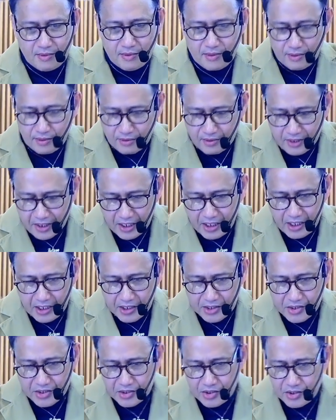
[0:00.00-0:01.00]

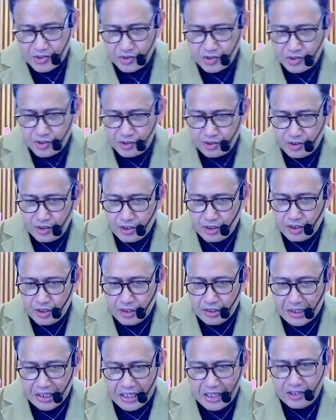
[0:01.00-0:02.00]
These
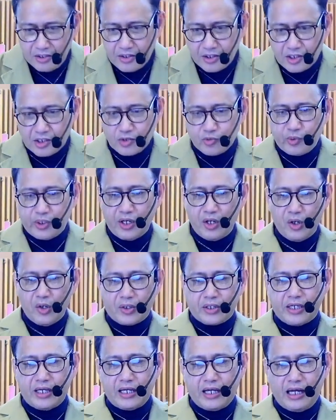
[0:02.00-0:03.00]
leaders were
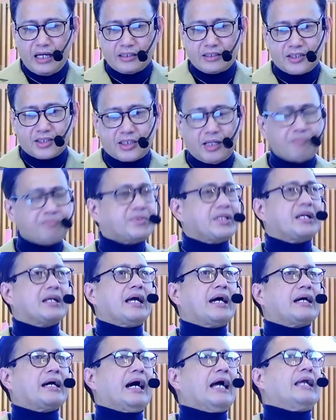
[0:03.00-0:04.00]
looking at something
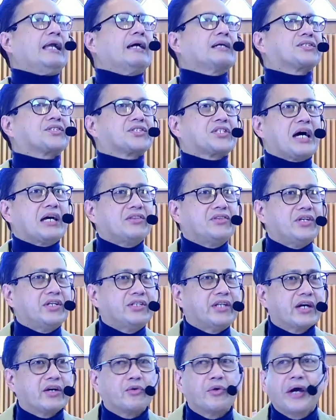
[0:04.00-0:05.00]
like Alexander
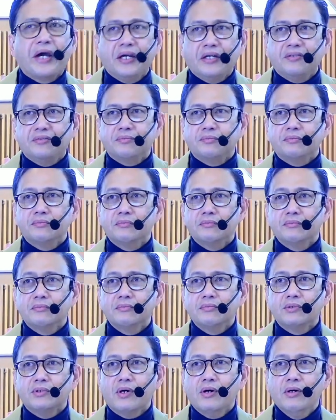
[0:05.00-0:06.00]
the Great,
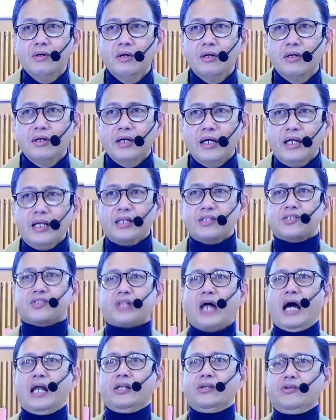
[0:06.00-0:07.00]
you know, in a
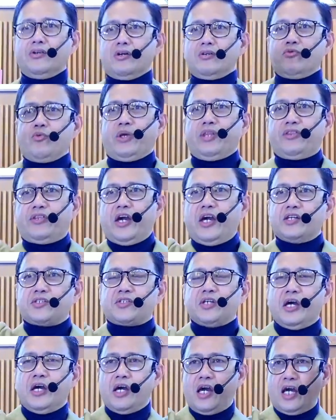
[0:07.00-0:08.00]
stallion with
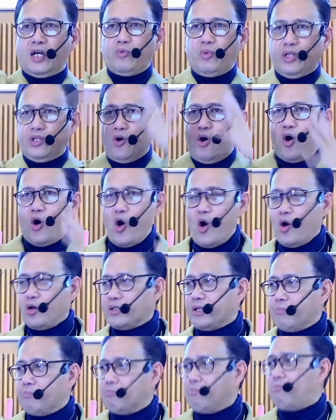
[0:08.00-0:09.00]
this and with all
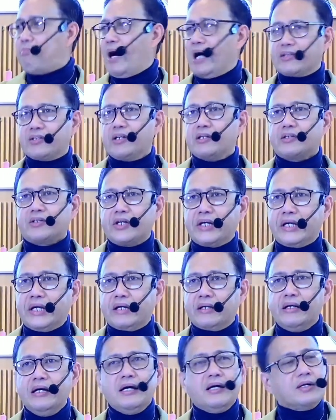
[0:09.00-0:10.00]
the battle
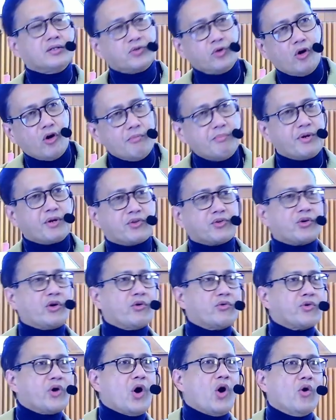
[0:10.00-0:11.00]
gear to
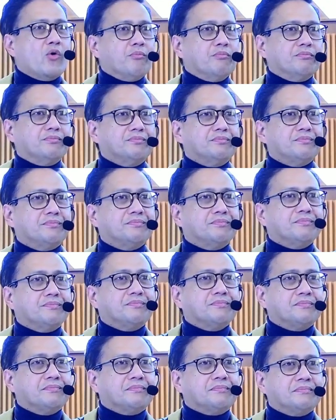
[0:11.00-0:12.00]
overthrow Rome.
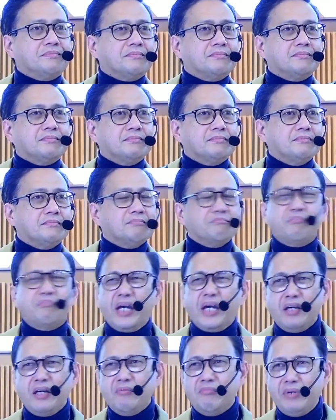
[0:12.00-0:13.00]

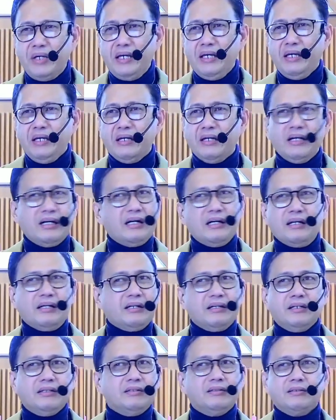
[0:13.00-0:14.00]
Baby,
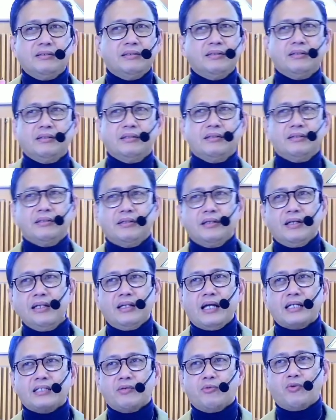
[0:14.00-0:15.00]
it
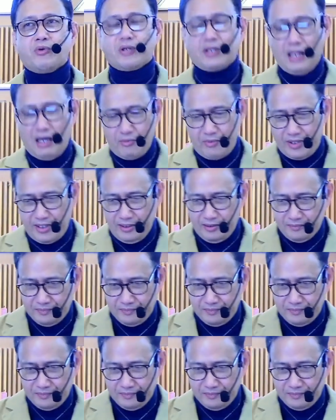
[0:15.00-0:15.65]
doesn't work that way.